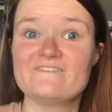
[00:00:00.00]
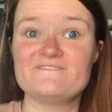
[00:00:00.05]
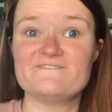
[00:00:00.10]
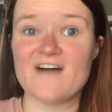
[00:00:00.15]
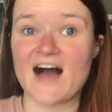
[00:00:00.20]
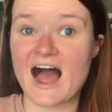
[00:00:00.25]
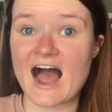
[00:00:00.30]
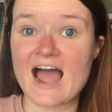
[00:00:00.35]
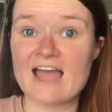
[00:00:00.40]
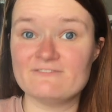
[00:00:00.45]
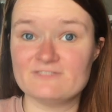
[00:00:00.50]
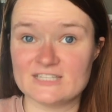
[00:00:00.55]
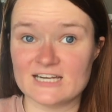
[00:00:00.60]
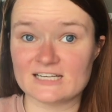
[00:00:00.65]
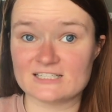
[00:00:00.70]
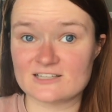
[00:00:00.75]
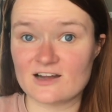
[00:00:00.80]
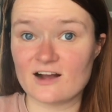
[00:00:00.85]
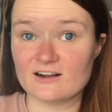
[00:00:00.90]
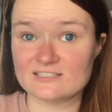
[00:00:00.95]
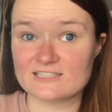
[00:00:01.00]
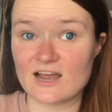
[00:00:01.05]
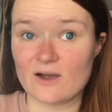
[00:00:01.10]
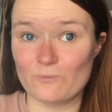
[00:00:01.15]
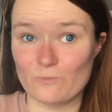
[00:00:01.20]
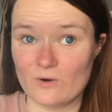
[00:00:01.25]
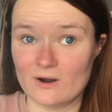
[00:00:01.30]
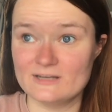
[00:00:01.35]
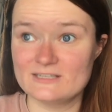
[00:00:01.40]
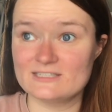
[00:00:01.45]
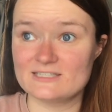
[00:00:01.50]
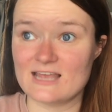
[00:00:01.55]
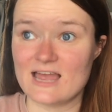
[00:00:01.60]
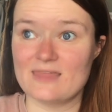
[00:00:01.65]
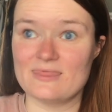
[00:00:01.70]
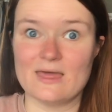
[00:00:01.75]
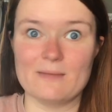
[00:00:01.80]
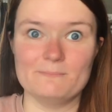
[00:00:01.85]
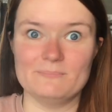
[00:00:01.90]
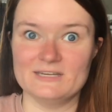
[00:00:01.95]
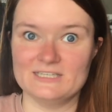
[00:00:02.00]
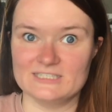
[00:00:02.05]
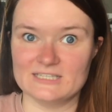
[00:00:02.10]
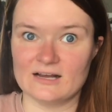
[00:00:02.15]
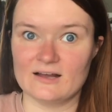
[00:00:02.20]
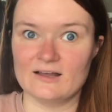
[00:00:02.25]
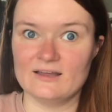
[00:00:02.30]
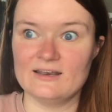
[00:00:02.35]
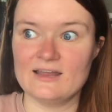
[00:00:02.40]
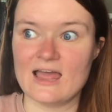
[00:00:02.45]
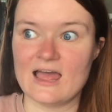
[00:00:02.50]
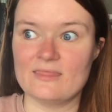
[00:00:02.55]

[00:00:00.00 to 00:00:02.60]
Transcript: five TikToks at once and then be done.